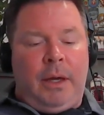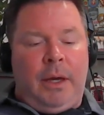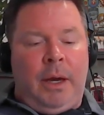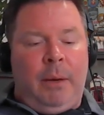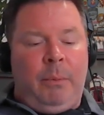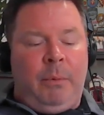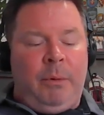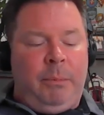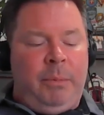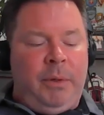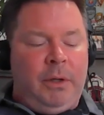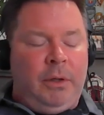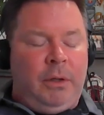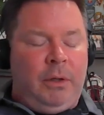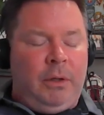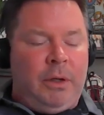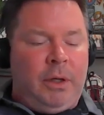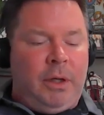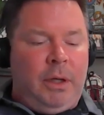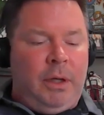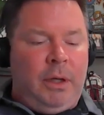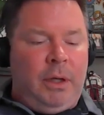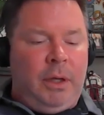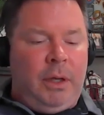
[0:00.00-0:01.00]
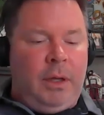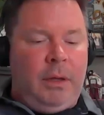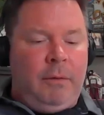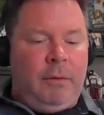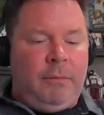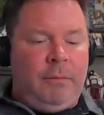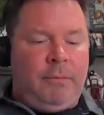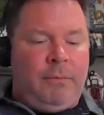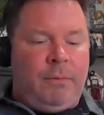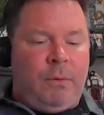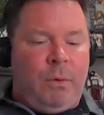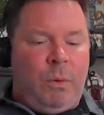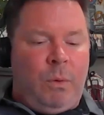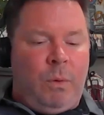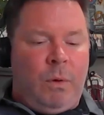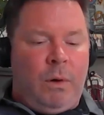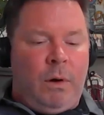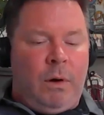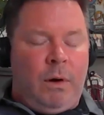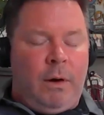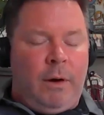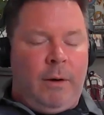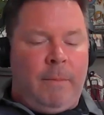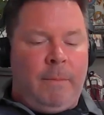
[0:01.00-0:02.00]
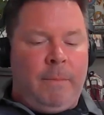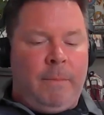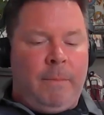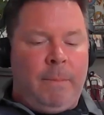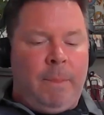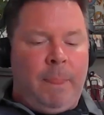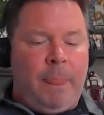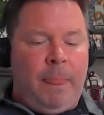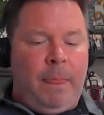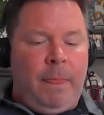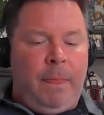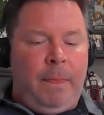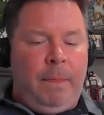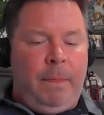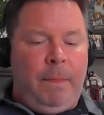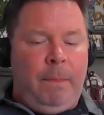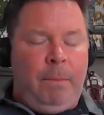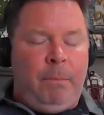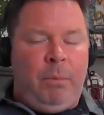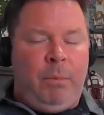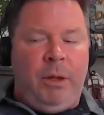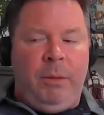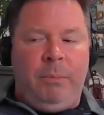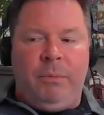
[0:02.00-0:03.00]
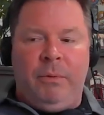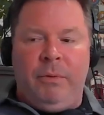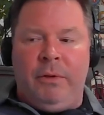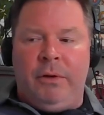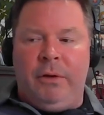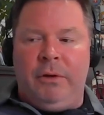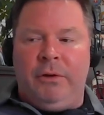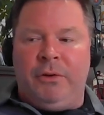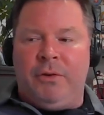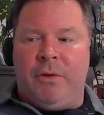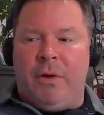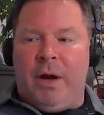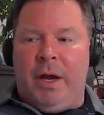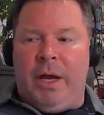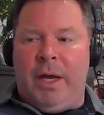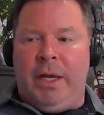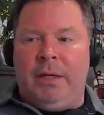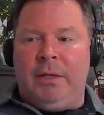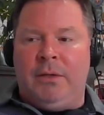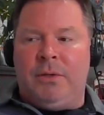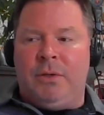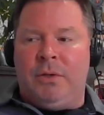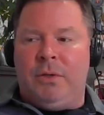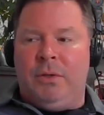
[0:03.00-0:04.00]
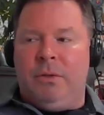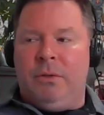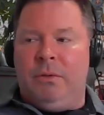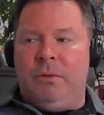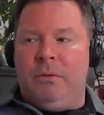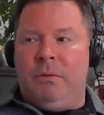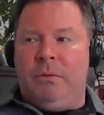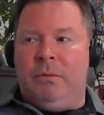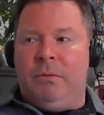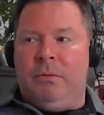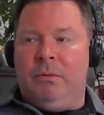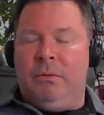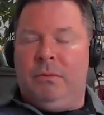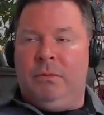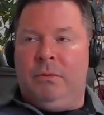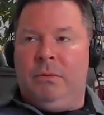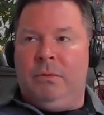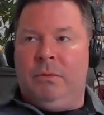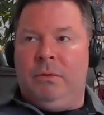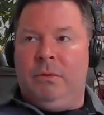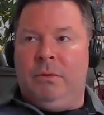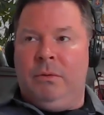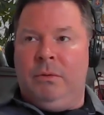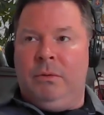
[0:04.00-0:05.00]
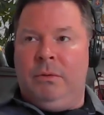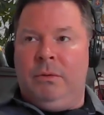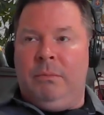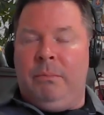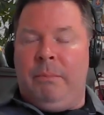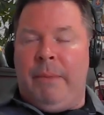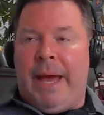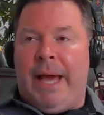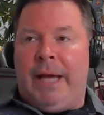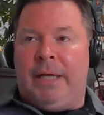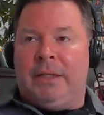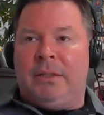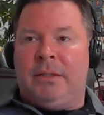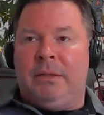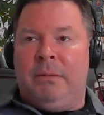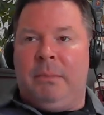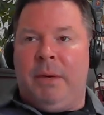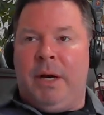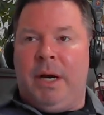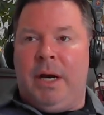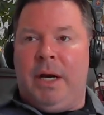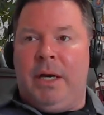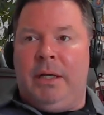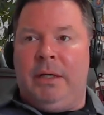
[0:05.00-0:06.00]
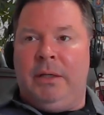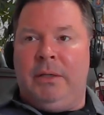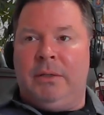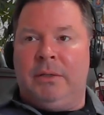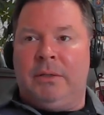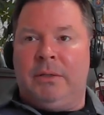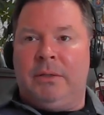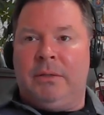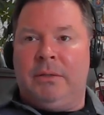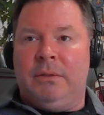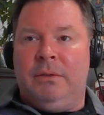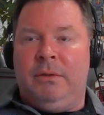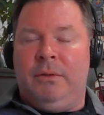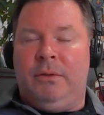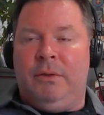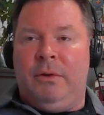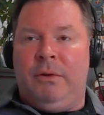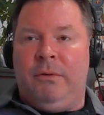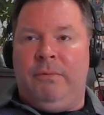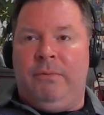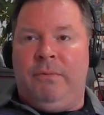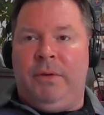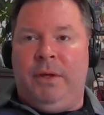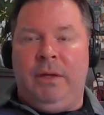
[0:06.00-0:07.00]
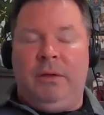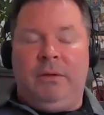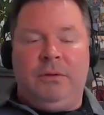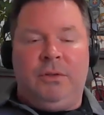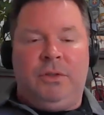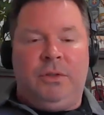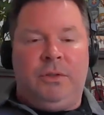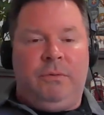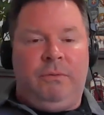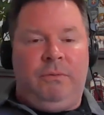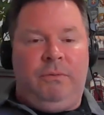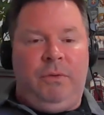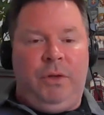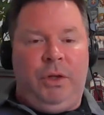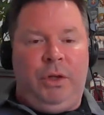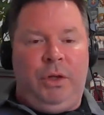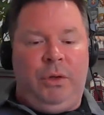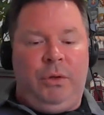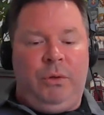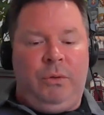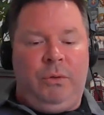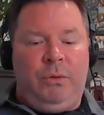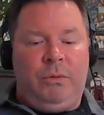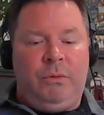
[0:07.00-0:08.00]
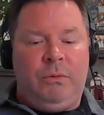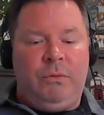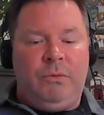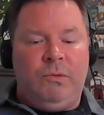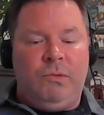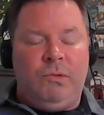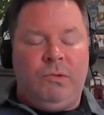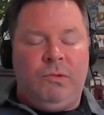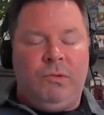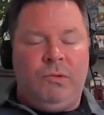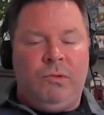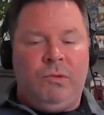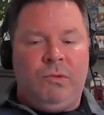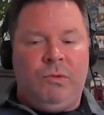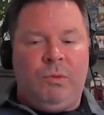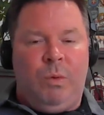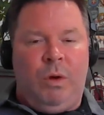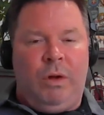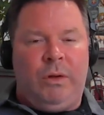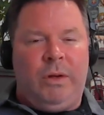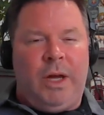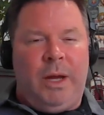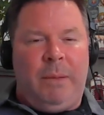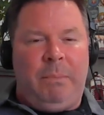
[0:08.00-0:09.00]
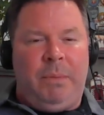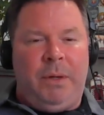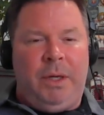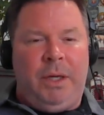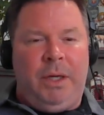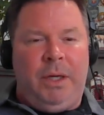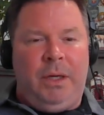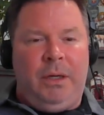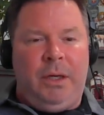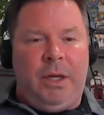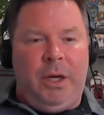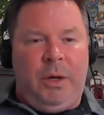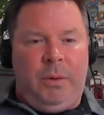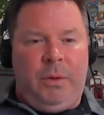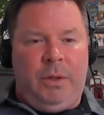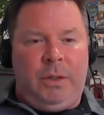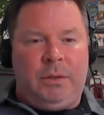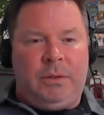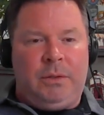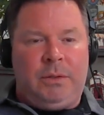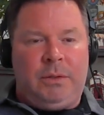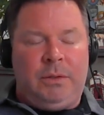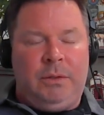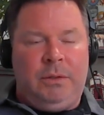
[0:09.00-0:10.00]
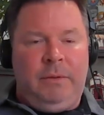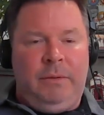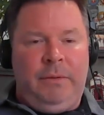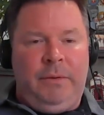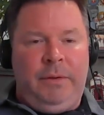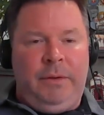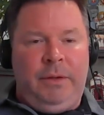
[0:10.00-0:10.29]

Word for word: I would be looking for people that are trying to maximize their fields of view while not being noticed.